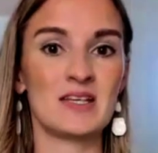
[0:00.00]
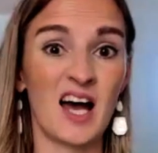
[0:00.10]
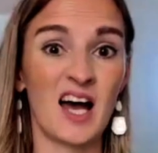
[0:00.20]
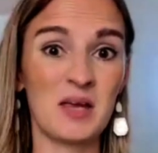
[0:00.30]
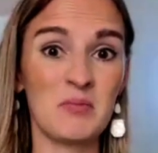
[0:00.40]

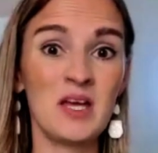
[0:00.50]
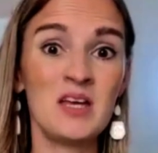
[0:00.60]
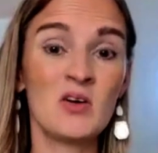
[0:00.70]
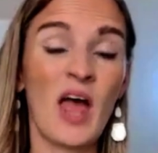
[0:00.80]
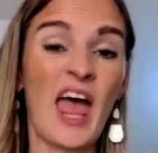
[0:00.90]
time
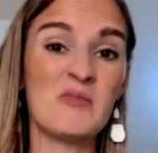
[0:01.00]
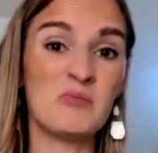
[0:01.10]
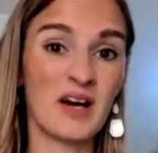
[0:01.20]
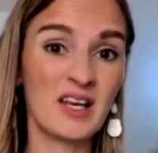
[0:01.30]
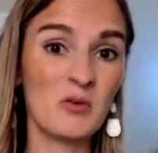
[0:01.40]
and
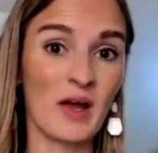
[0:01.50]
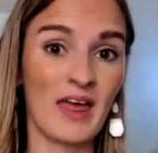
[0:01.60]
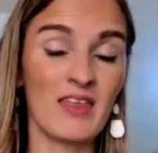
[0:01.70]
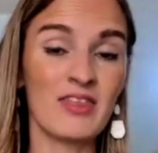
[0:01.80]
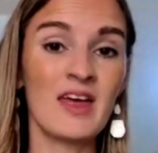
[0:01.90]
money
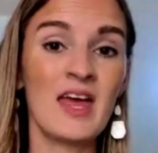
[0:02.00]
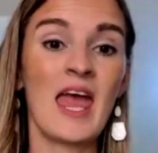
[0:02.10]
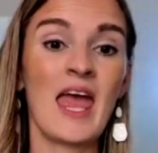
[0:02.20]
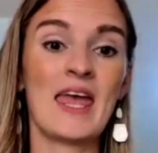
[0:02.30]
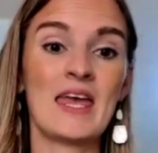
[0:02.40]
with?
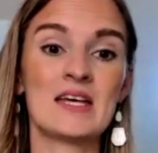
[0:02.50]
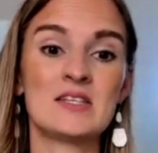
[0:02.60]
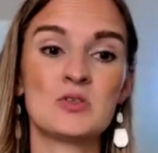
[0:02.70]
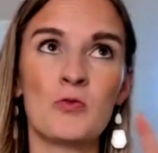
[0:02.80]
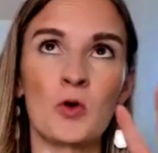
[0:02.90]

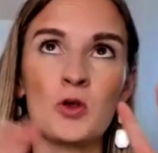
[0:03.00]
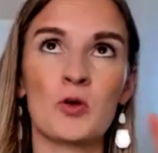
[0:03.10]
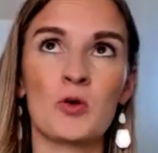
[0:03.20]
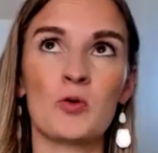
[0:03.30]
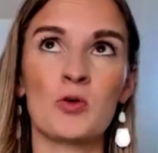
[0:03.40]
And for
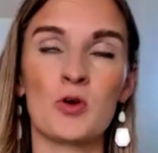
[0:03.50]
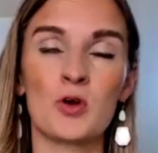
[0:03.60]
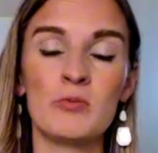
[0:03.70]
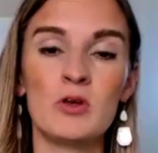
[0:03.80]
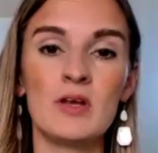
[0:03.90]
your
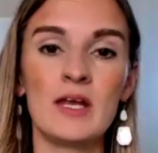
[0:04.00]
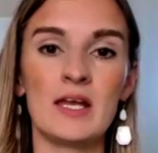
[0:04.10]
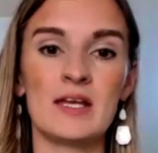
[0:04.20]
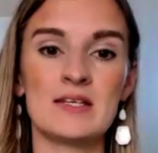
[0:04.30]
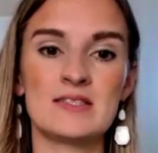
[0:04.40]

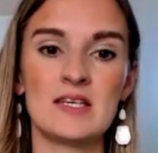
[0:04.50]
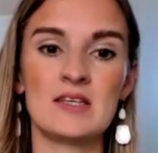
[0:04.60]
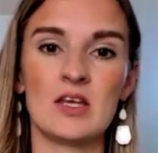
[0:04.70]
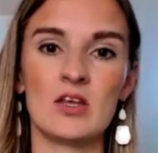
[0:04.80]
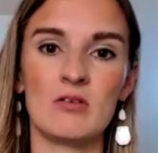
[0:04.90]
community to see
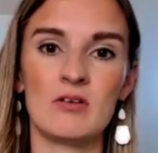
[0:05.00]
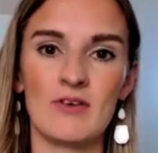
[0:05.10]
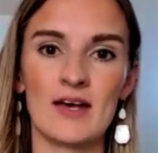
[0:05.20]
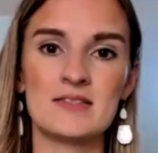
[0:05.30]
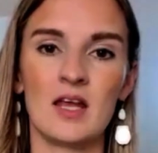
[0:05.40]
that you
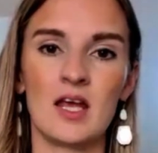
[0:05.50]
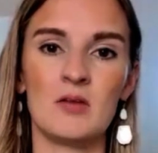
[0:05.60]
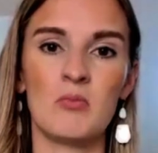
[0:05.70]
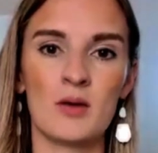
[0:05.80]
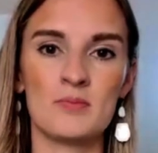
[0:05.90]
invest in
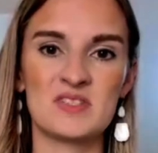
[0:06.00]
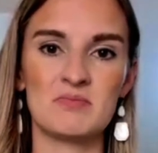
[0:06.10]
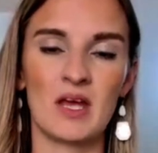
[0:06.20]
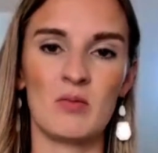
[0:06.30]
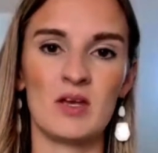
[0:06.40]
moms and
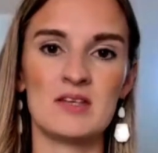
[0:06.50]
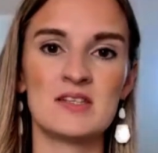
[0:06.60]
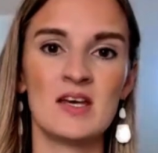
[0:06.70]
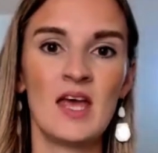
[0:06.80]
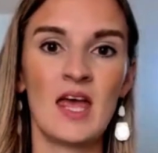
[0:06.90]
babies
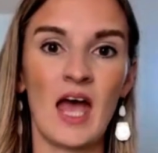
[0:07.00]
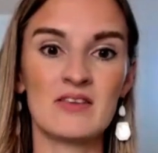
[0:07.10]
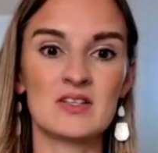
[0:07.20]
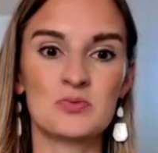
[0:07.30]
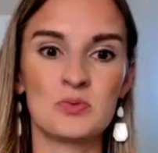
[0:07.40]
at
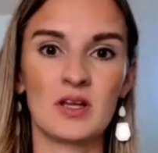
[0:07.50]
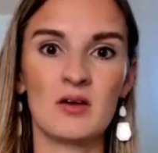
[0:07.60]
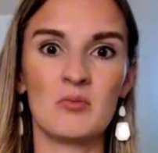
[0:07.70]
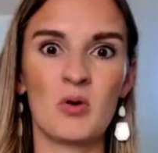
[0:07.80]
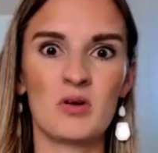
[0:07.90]
this really
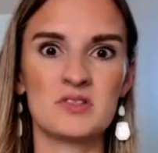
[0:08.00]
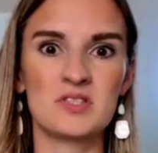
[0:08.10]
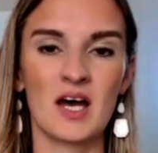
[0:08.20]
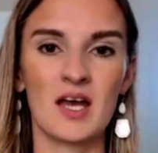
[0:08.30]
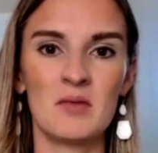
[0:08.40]
important
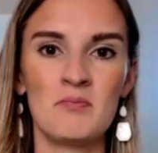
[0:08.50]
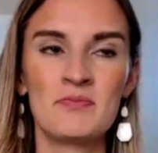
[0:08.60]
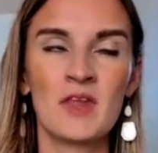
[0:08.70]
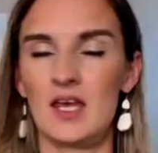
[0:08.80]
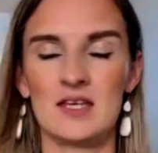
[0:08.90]
time
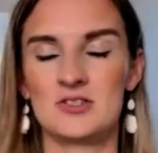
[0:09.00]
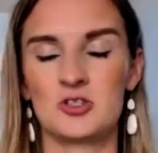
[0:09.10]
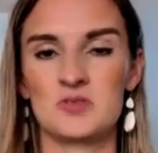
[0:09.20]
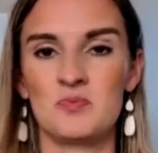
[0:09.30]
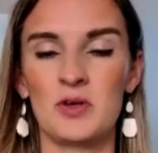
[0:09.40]
is
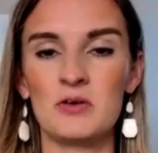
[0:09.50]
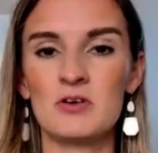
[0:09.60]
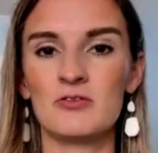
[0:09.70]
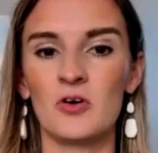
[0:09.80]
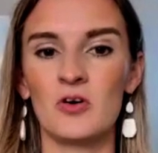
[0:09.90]
just
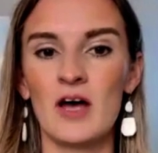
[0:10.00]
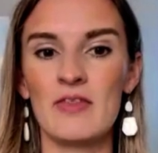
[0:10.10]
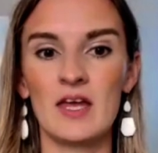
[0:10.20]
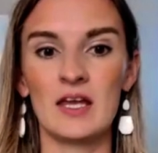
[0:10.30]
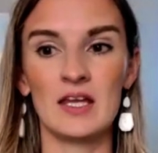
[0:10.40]
beautiful. And
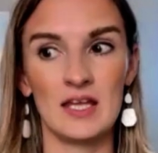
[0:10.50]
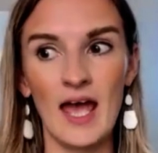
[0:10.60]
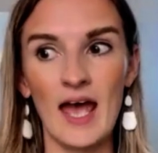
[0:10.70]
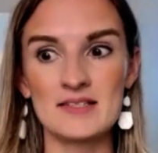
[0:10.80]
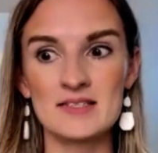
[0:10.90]
then,
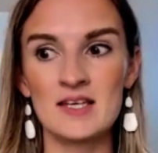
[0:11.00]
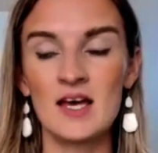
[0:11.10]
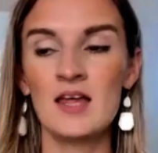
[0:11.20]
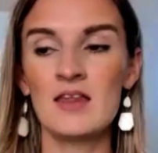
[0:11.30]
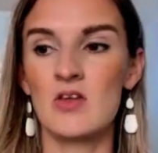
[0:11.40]
yes,
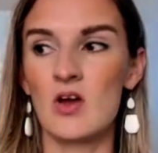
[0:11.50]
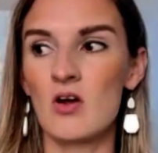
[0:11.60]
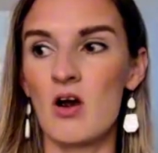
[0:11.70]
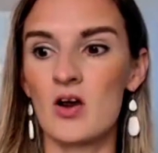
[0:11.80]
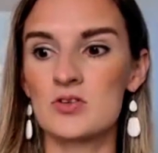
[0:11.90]
there
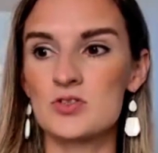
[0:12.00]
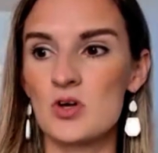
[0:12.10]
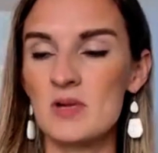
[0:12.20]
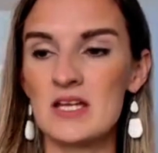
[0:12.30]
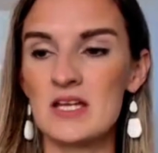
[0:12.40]
are so
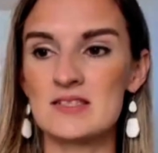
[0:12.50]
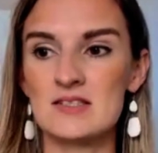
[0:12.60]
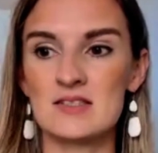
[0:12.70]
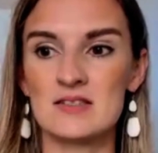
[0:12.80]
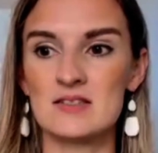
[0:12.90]
many
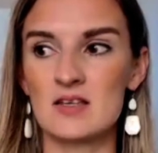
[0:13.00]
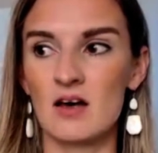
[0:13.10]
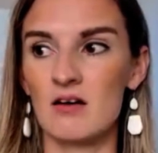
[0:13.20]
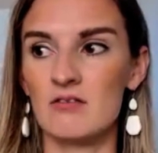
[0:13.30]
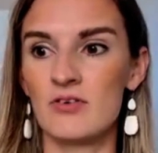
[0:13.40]
seasons
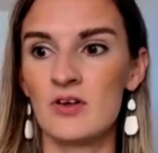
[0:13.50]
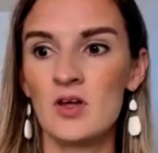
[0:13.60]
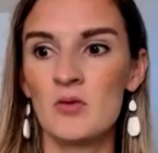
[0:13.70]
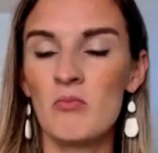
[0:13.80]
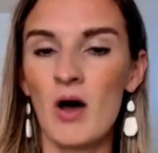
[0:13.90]
of
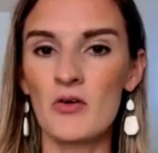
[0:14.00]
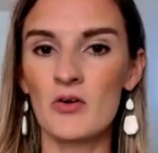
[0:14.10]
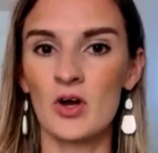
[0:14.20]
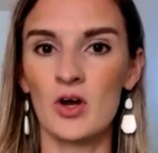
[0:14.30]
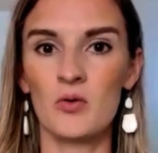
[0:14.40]

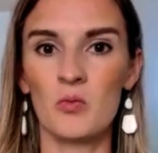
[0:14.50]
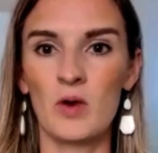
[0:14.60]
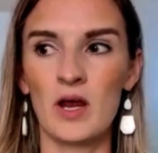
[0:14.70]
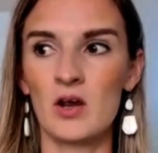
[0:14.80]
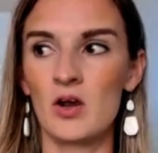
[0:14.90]
motherhood
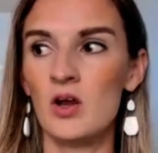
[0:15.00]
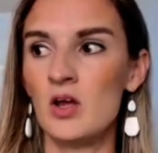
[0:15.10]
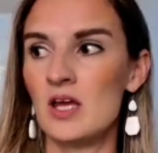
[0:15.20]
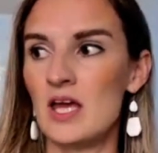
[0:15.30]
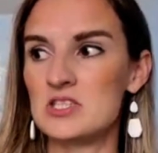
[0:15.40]
where
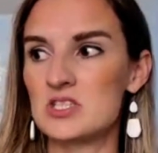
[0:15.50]
it's